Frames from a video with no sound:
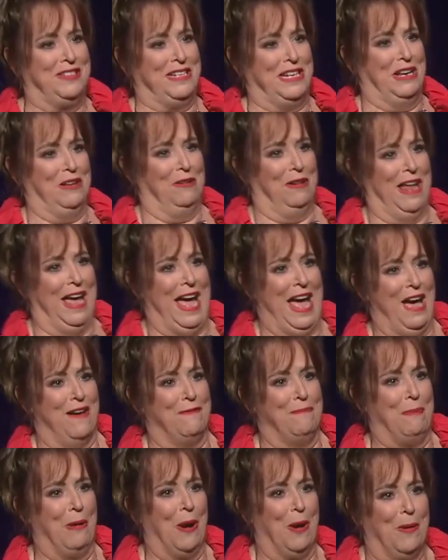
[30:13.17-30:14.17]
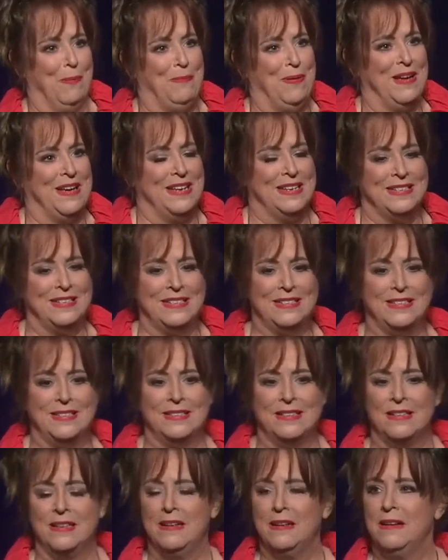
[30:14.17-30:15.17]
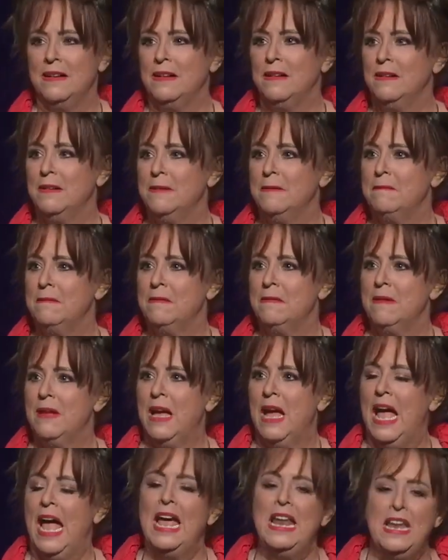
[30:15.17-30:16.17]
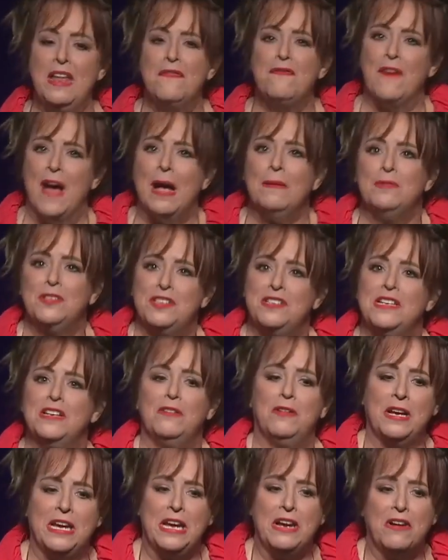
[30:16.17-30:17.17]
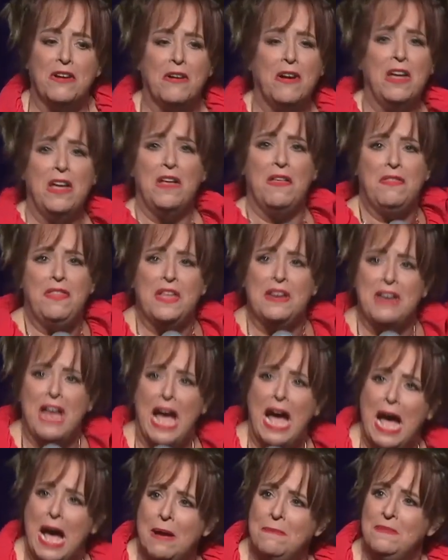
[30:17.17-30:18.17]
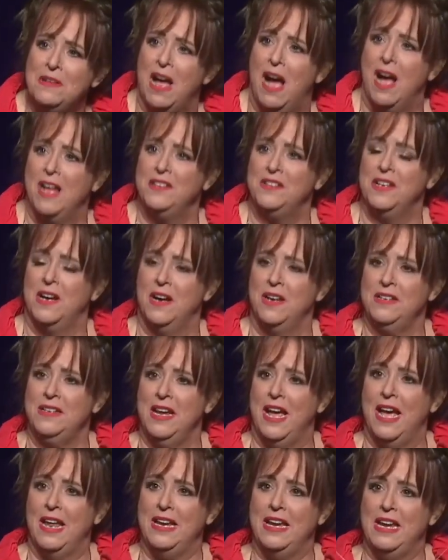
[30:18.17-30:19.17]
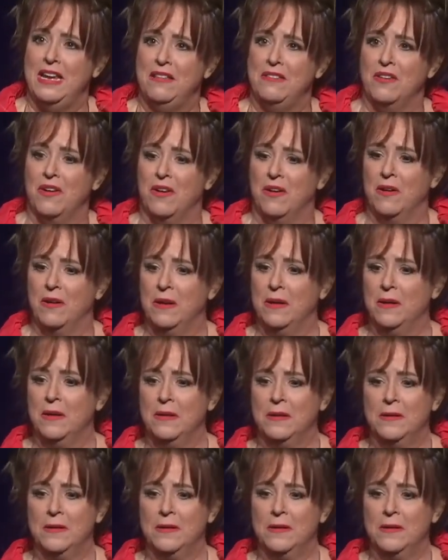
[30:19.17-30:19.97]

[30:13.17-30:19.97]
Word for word: still have purpose. And if I'm still here, then I'm not done yet either.